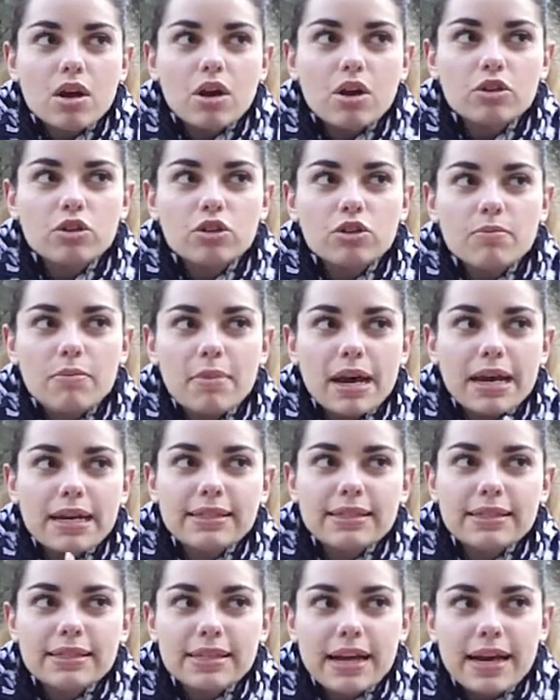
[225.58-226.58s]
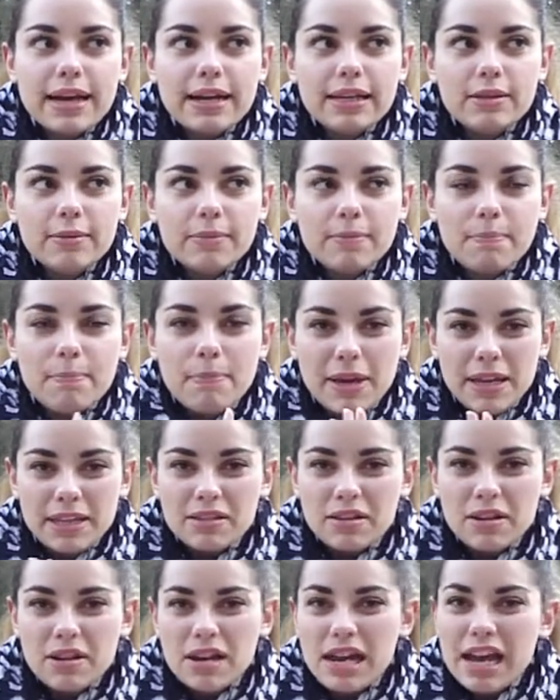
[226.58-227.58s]
on the matte side
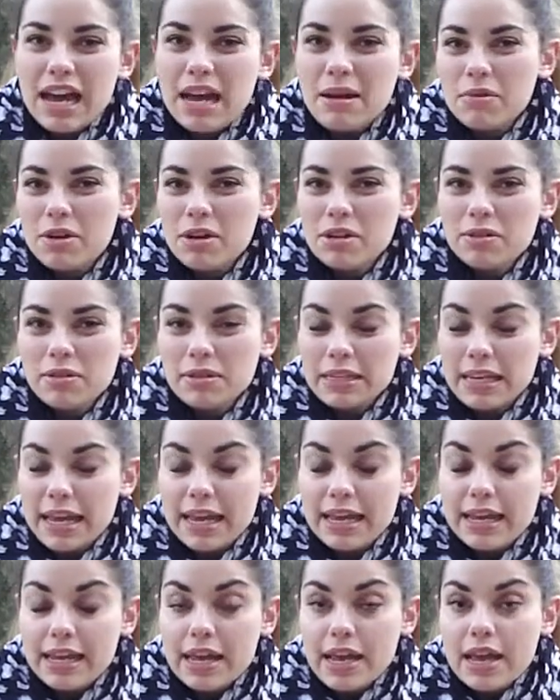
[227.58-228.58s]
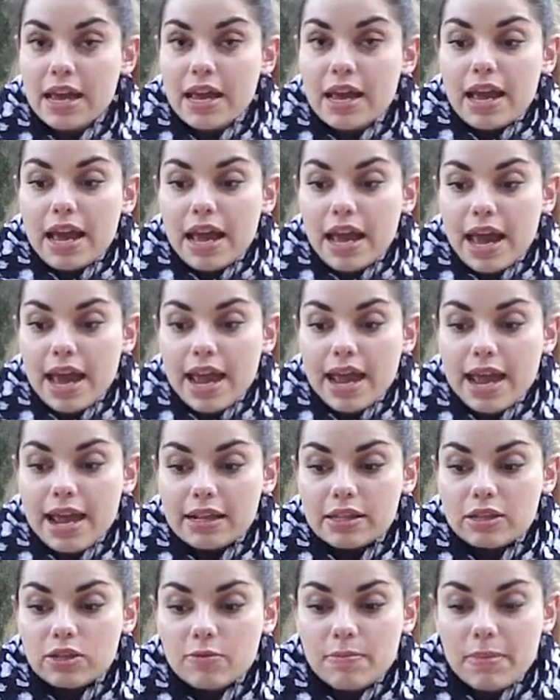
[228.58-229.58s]
better, I'm going to say.
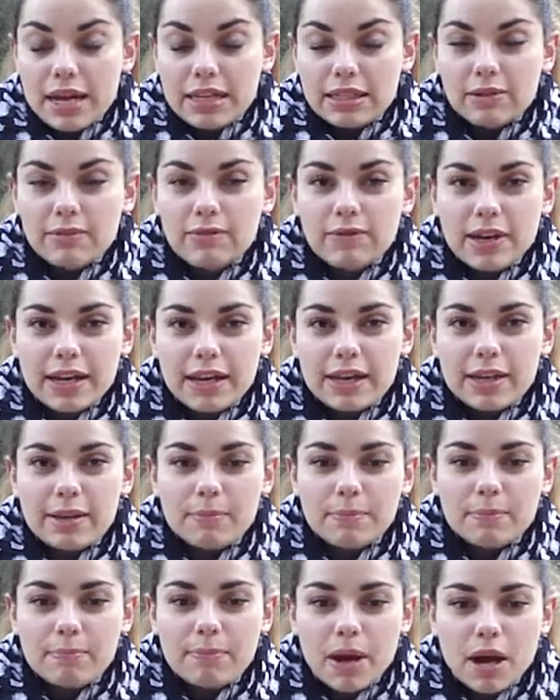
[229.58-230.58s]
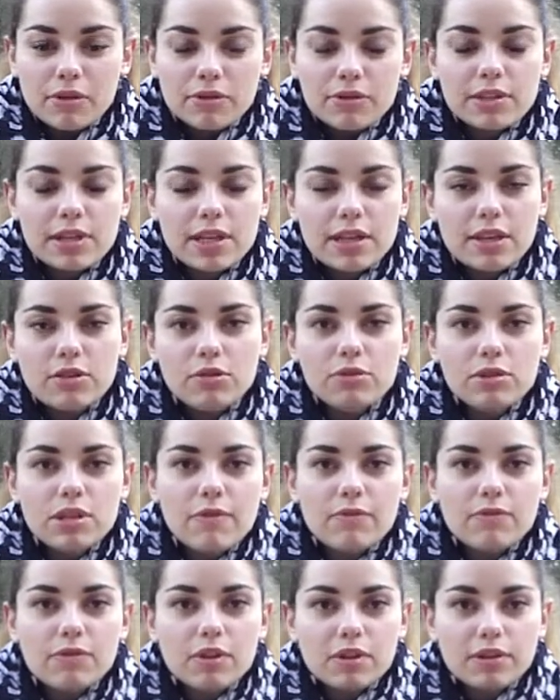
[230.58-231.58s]
And the mattifying powder that I use
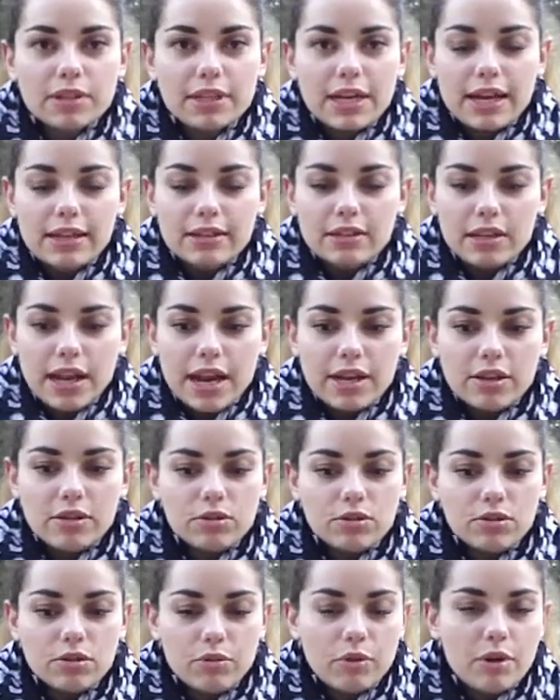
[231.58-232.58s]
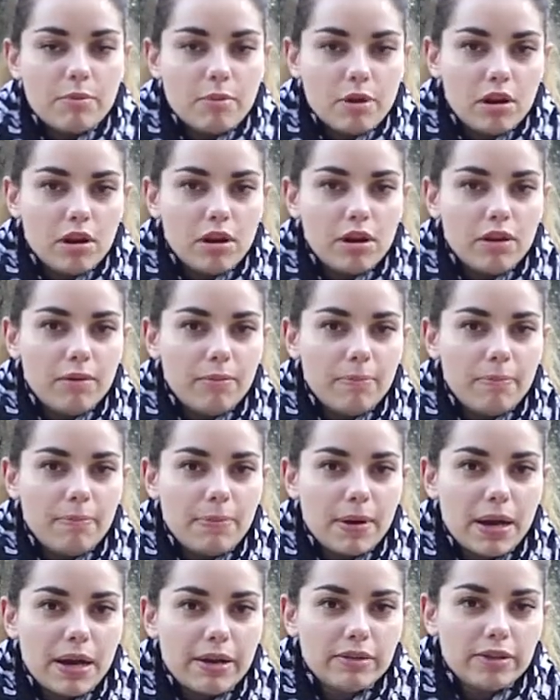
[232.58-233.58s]
after that, I use the Rimmel
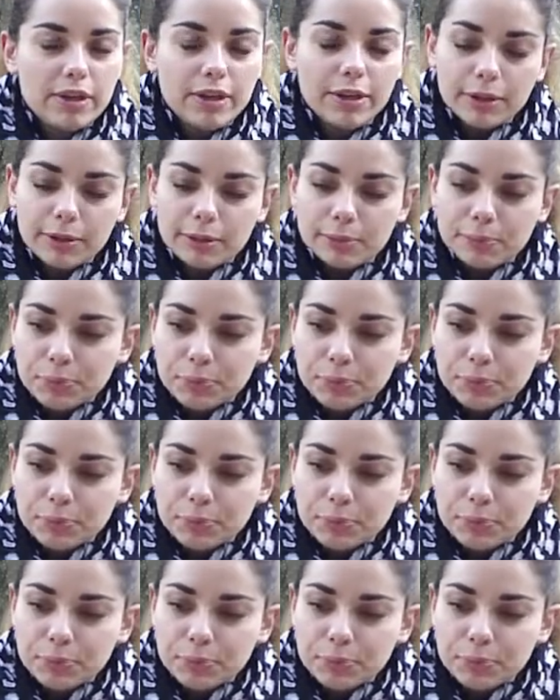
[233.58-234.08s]
powder,